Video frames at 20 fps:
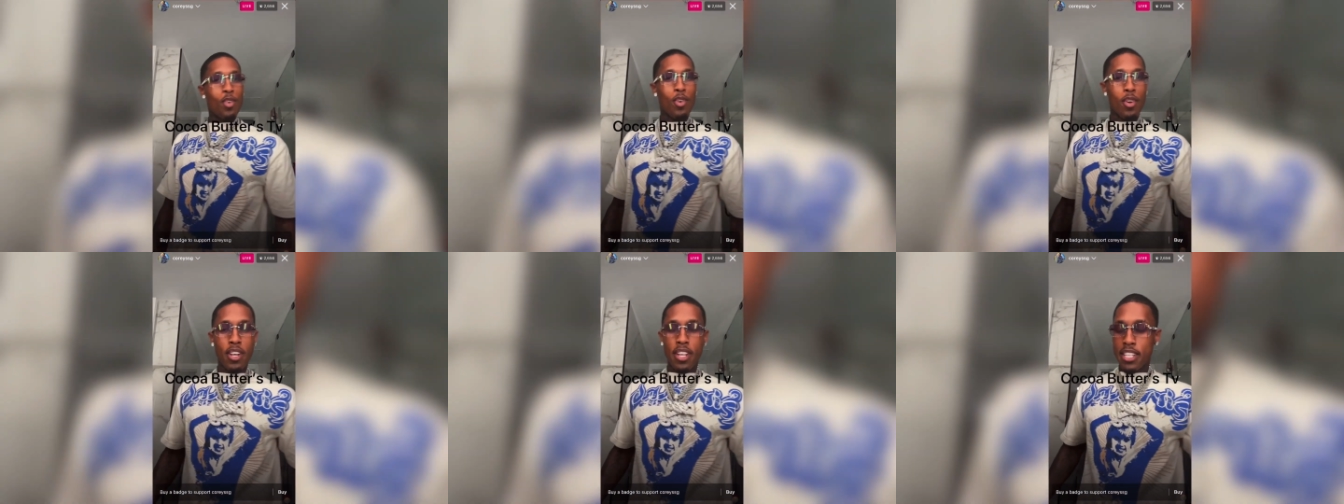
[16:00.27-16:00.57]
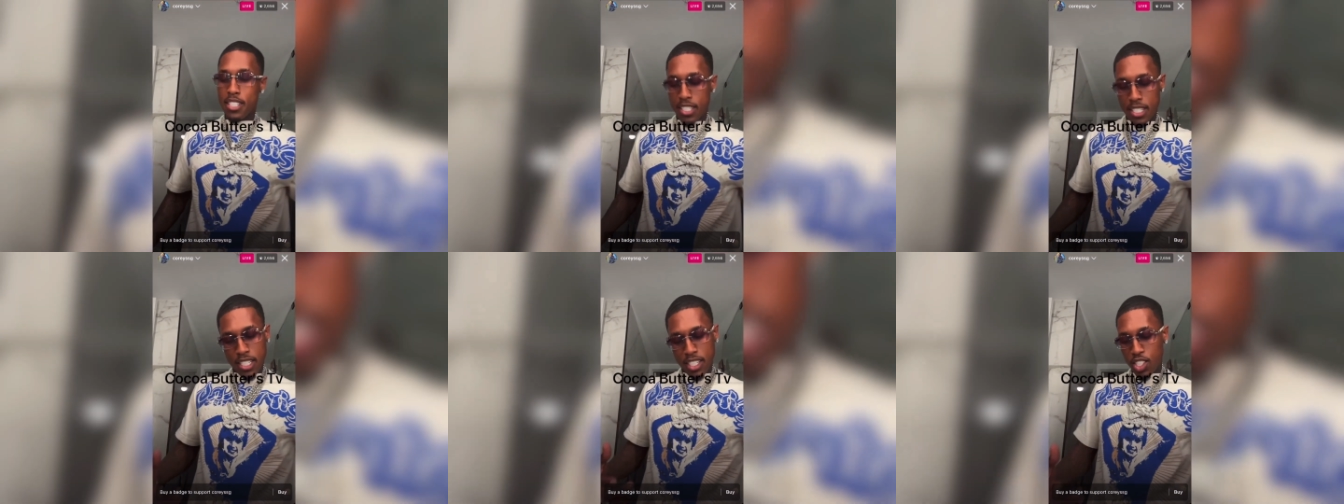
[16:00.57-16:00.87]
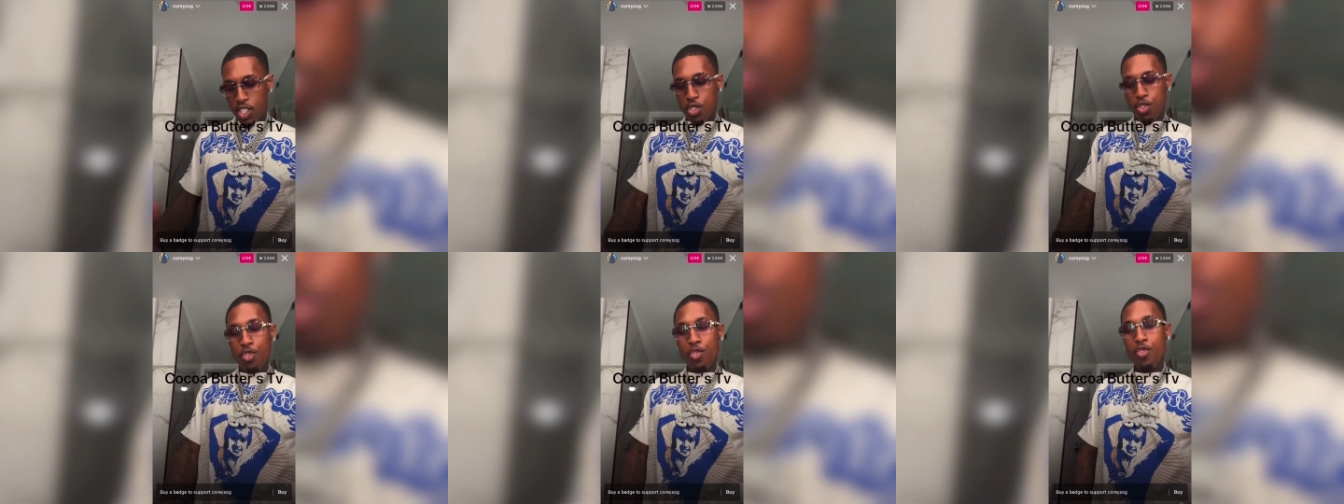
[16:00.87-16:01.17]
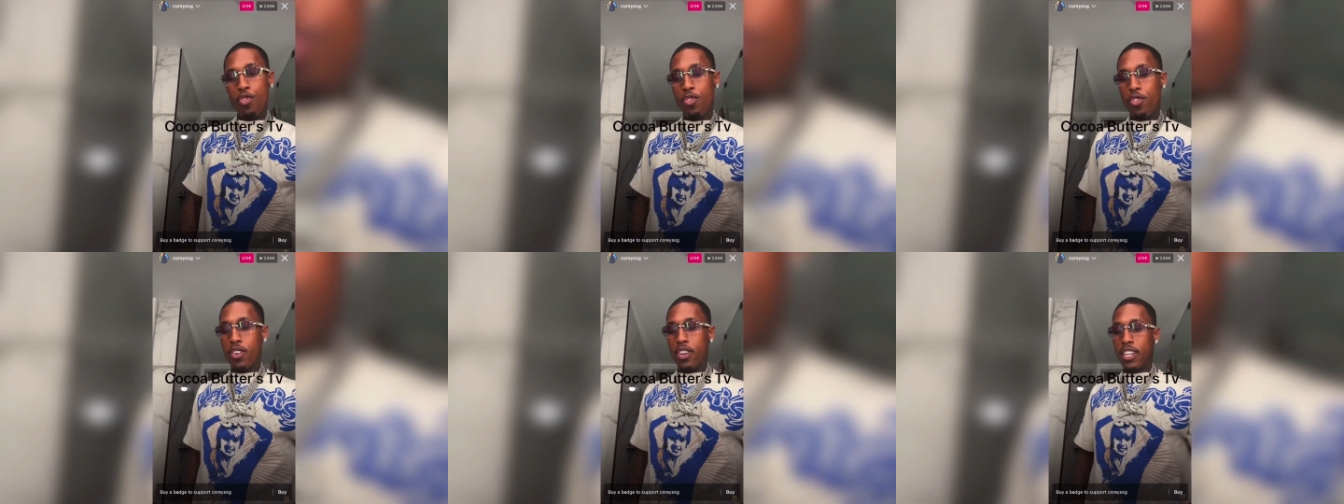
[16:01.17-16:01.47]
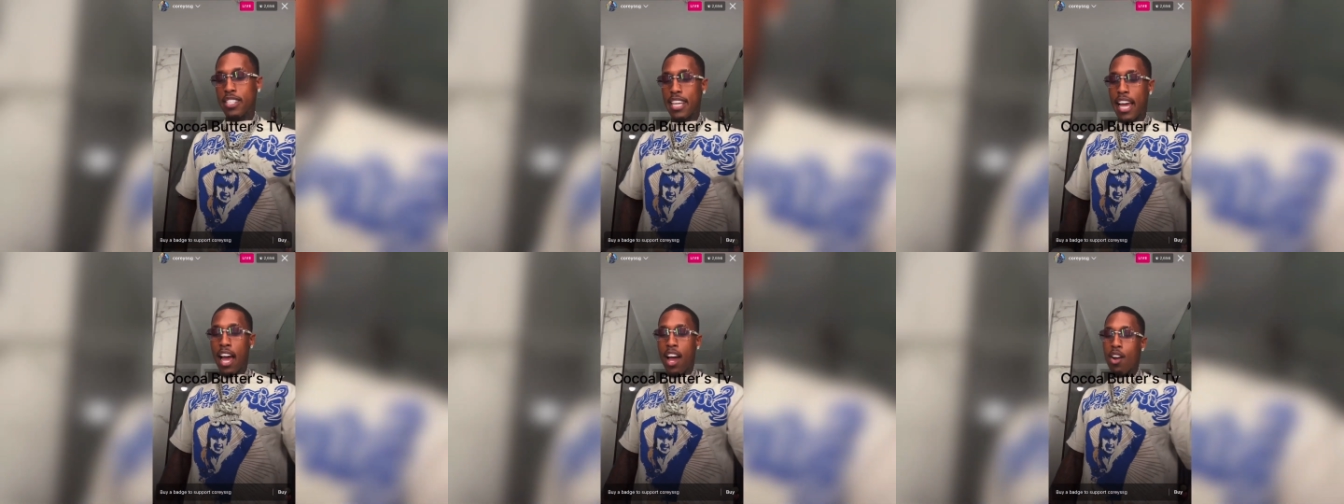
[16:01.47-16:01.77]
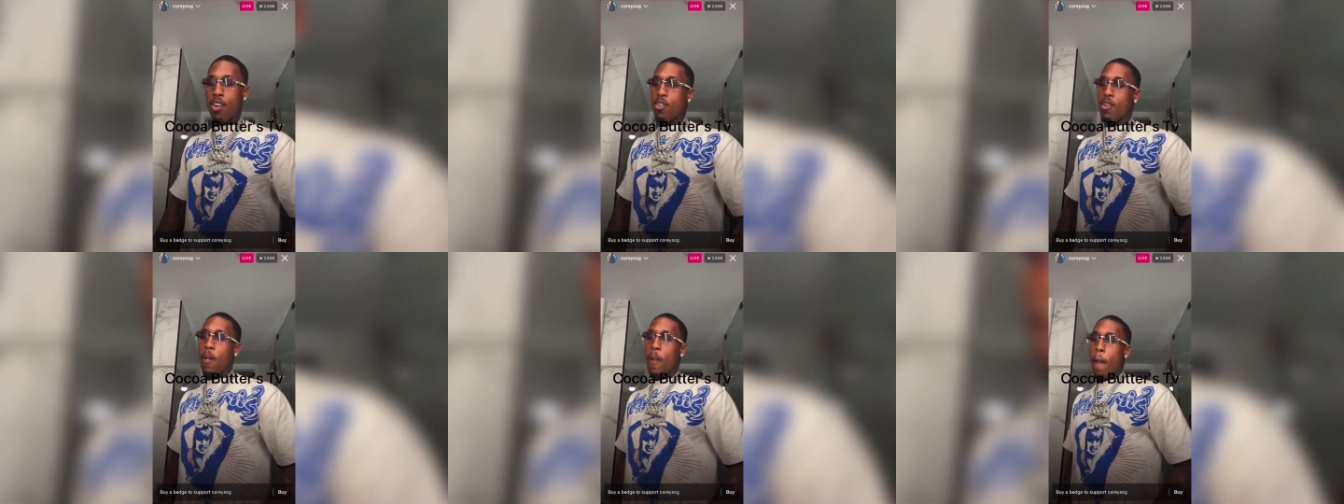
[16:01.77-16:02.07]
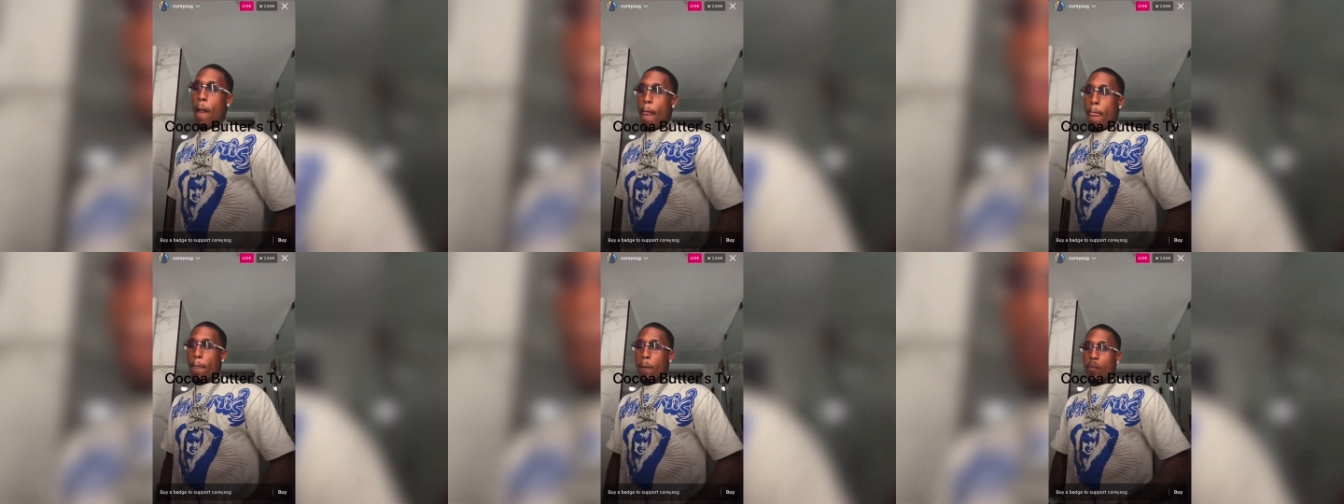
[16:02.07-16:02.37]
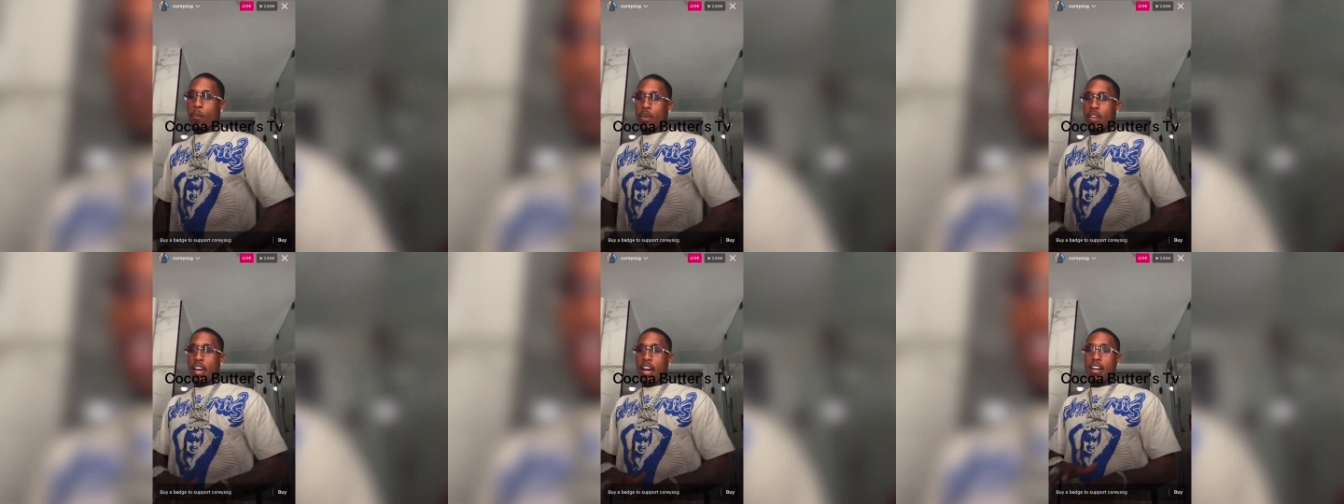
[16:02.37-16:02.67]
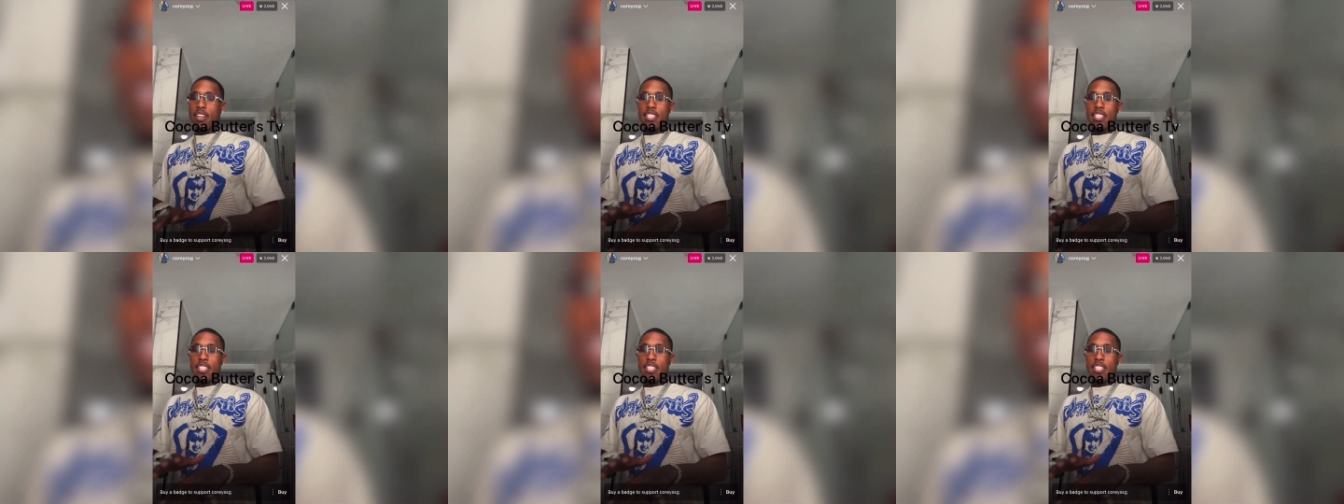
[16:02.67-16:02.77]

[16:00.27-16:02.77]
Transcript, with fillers: It's, it's the truth. It's out. When y'all see